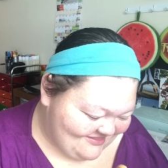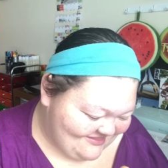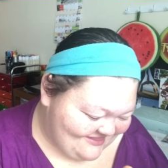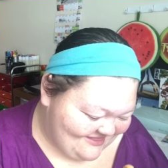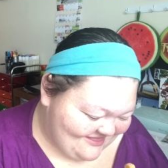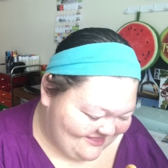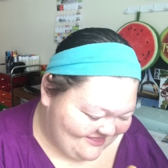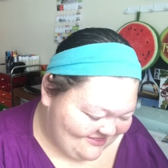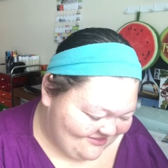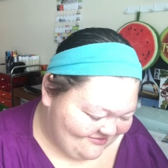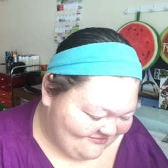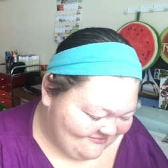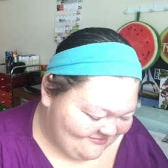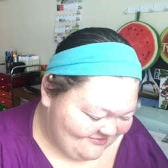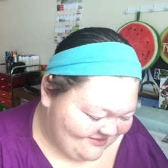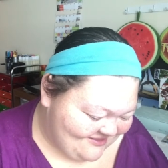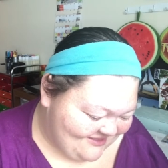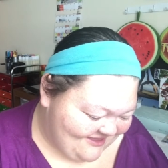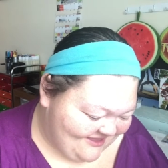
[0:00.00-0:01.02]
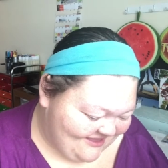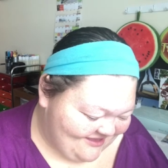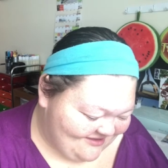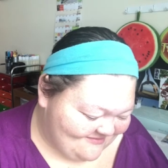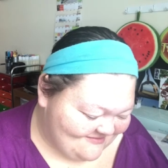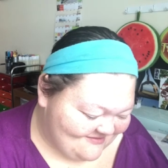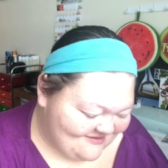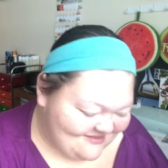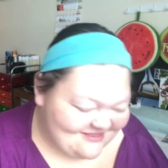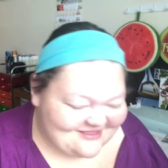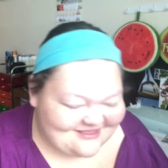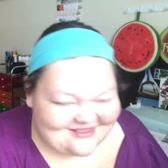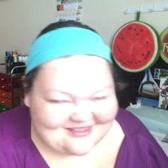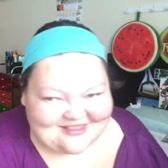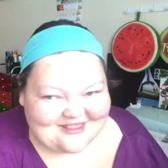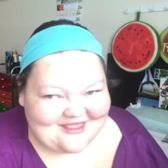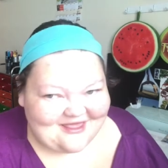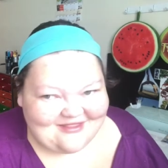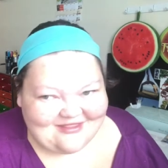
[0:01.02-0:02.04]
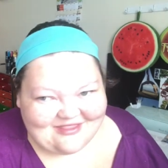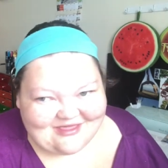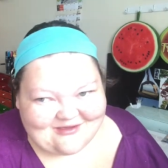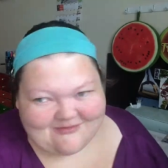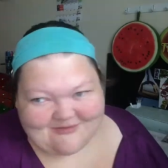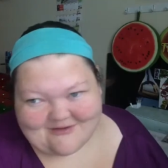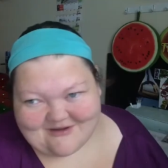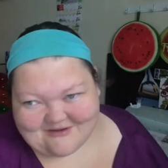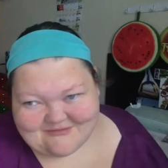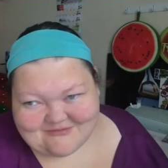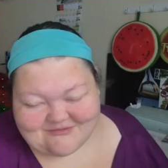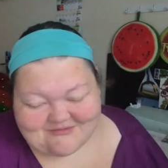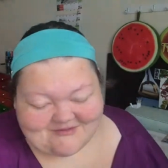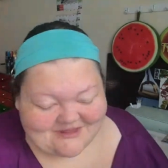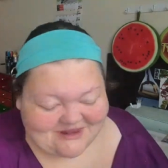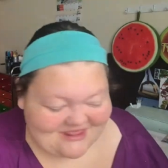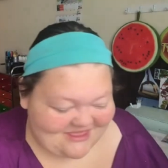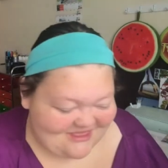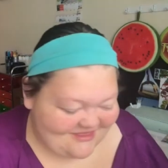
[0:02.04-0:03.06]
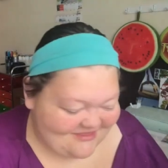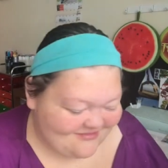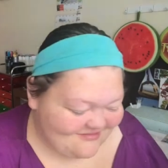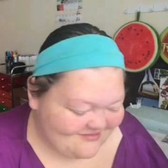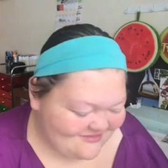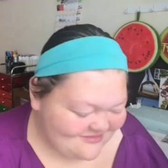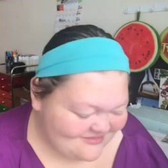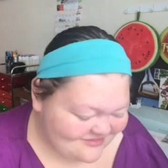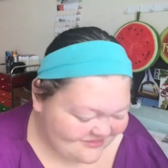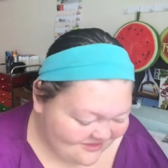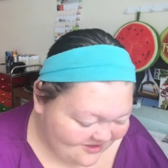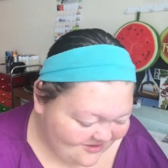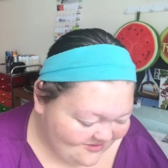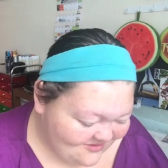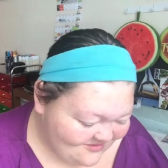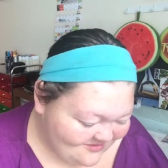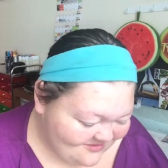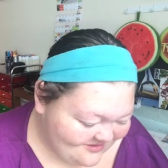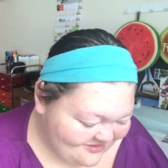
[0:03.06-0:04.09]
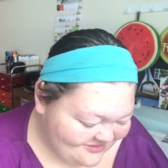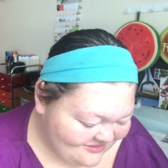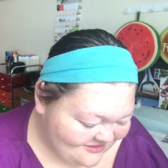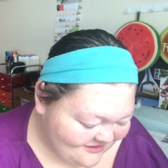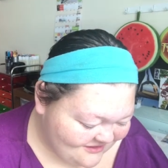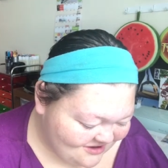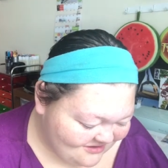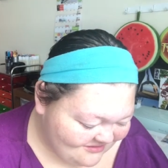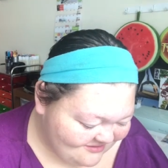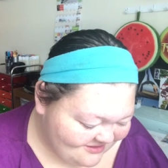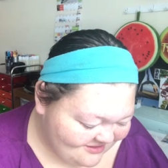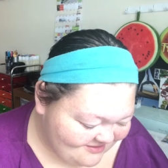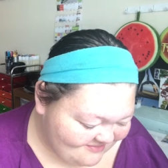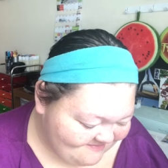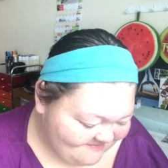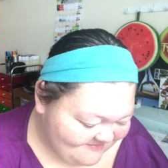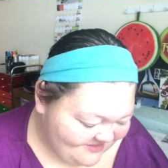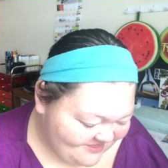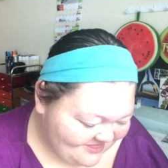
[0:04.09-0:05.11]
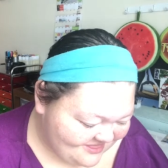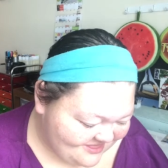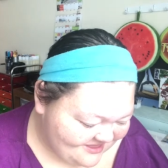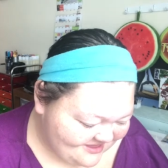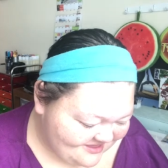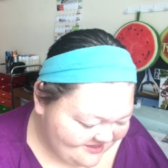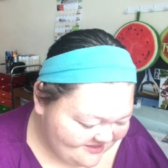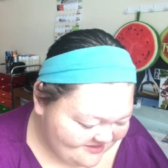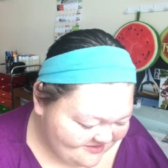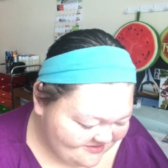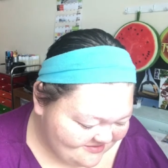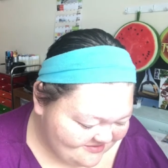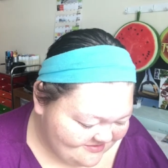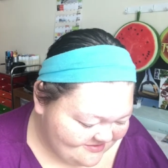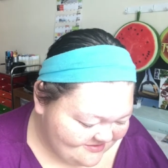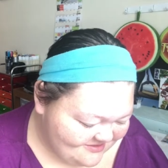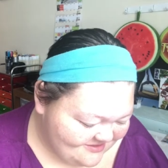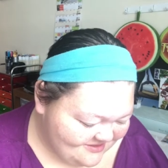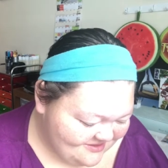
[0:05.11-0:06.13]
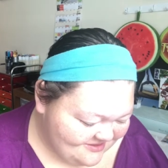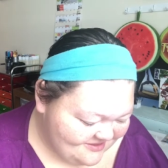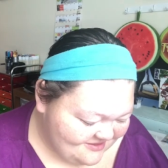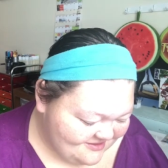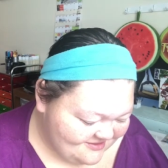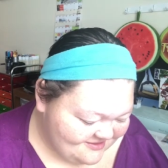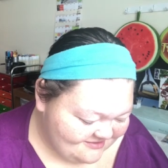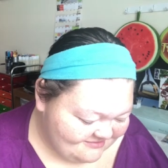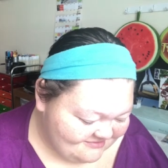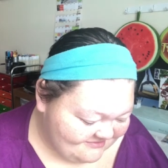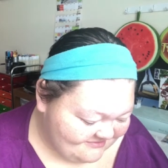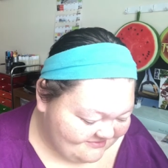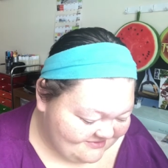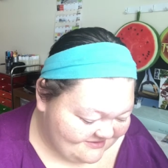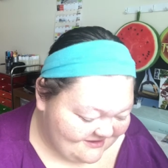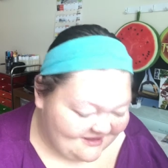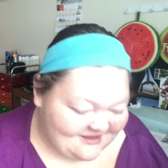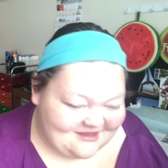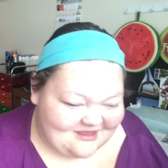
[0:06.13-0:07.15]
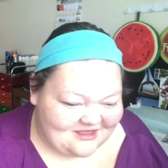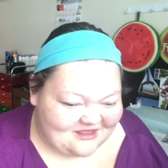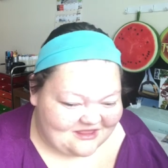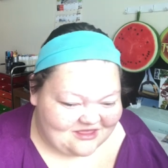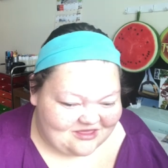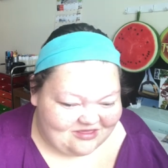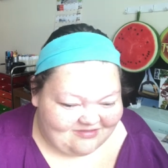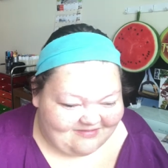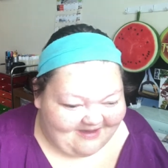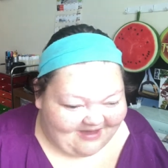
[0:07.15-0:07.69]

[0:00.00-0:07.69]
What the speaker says: like you would say, well, it's not like for everybody. No, not always, but like sometimes I gotta go to the